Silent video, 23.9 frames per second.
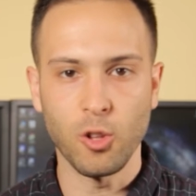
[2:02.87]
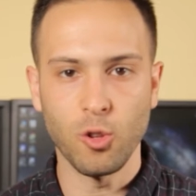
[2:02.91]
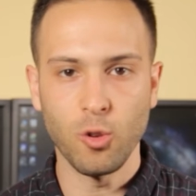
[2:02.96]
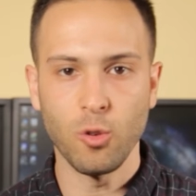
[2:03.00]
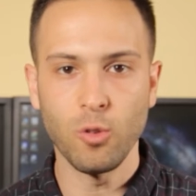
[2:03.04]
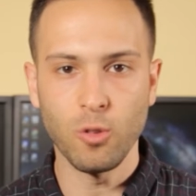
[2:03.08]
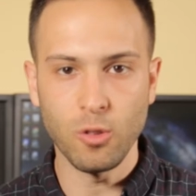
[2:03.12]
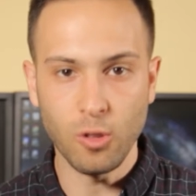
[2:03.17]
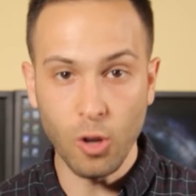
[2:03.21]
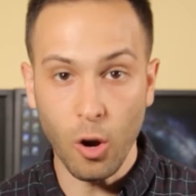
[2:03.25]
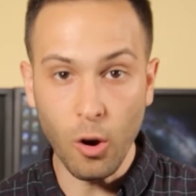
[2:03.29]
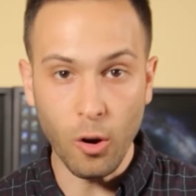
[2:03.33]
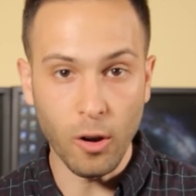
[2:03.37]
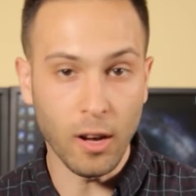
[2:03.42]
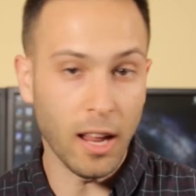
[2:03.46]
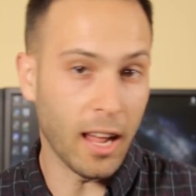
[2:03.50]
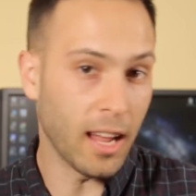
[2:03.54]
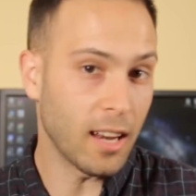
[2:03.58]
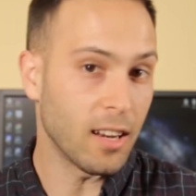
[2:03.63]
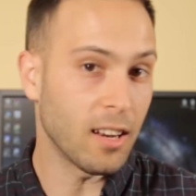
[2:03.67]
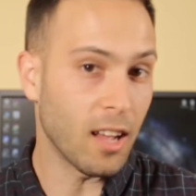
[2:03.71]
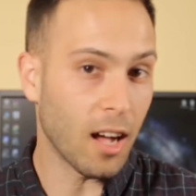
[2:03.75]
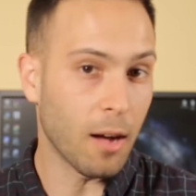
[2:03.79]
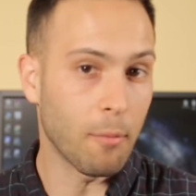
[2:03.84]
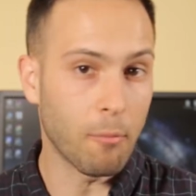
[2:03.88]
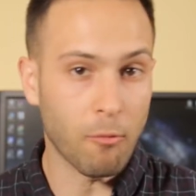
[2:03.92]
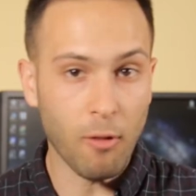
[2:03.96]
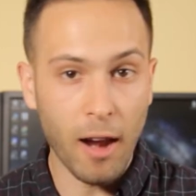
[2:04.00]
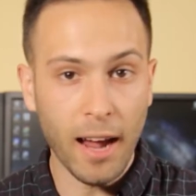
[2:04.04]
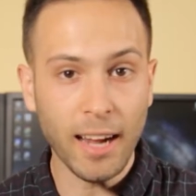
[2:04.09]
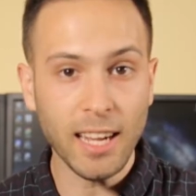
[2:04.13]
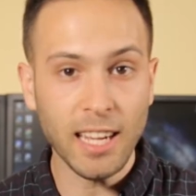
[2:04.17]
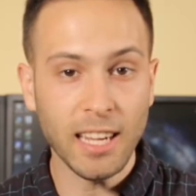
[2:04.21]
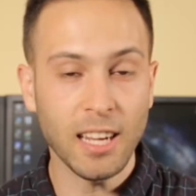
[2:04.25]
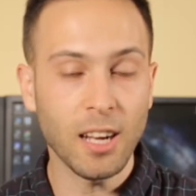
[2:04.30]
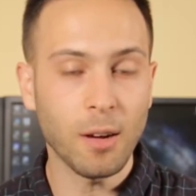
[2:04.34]
you don't end up
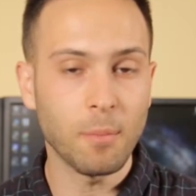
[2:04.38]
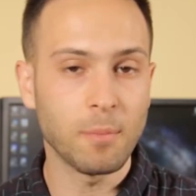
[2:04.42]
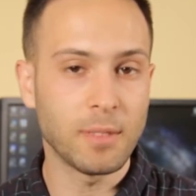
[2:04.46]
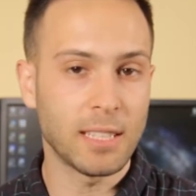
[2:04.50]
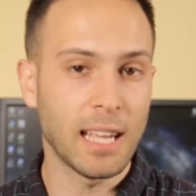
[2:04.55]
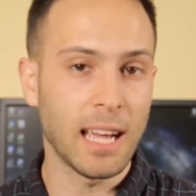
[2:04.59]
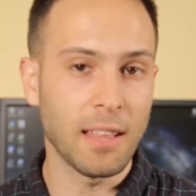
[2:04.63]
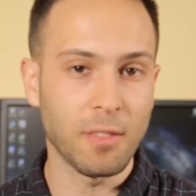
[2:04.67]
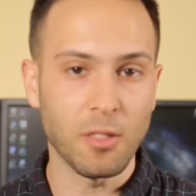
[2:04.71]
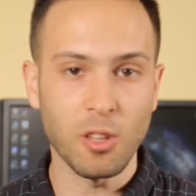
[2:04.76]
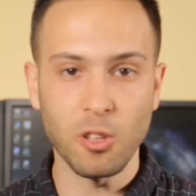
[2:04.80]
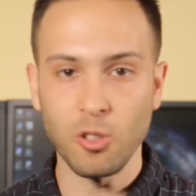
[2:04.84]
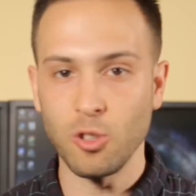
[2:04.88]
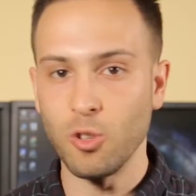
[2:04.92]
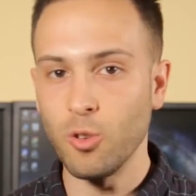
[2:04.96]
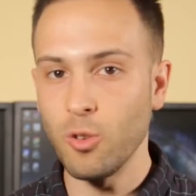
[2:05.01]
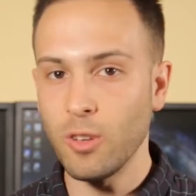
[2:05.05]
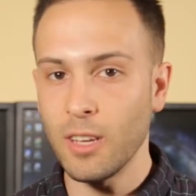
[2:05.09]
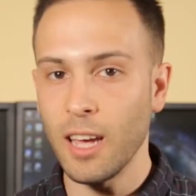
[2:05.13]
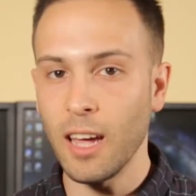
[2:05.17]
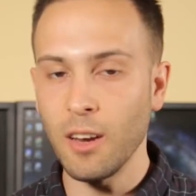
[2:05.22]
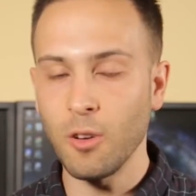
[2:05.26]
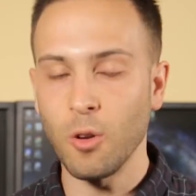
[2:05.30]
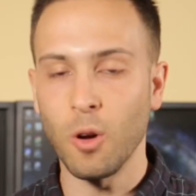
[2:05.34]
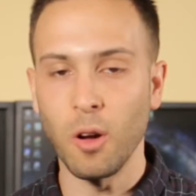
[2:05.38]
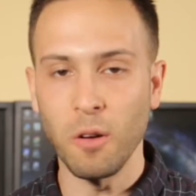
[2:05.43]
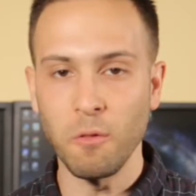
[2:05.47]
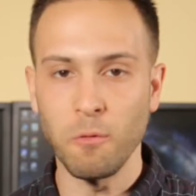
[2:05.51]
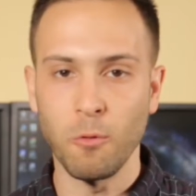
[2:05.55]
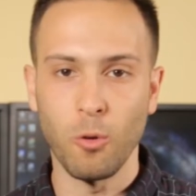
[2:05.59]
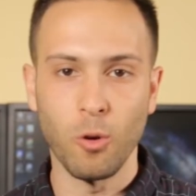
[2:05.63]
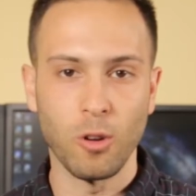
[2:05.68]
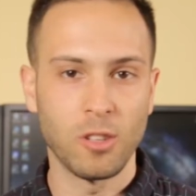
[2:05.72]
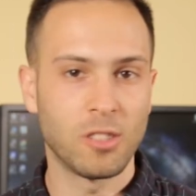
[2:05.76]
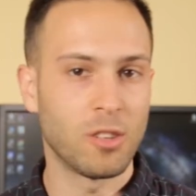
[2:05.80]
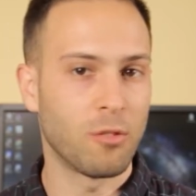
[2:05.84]
racking up debt that you cannot
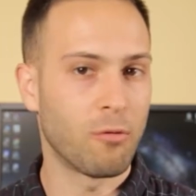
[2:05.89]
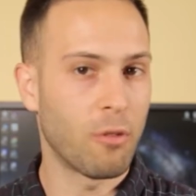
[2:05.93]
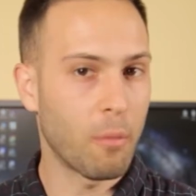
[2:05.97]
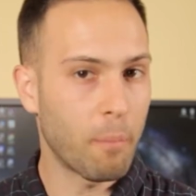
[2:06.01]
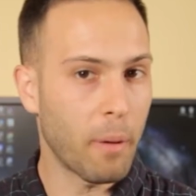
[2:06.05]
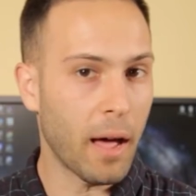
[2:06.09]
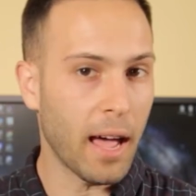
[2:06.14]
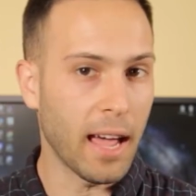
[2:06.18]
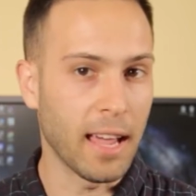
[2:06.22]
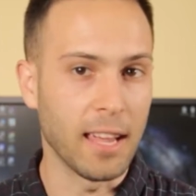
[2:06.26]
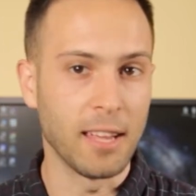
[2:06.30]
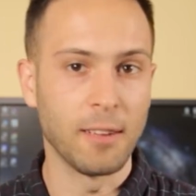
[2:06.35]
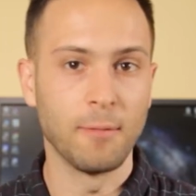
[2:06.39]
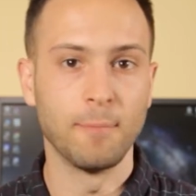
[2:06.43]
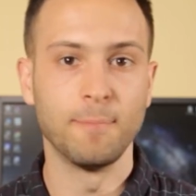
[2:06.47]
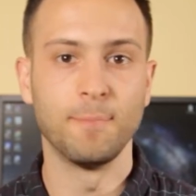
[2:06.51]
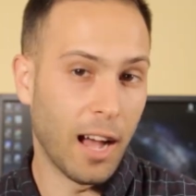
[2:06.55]
afford to repay.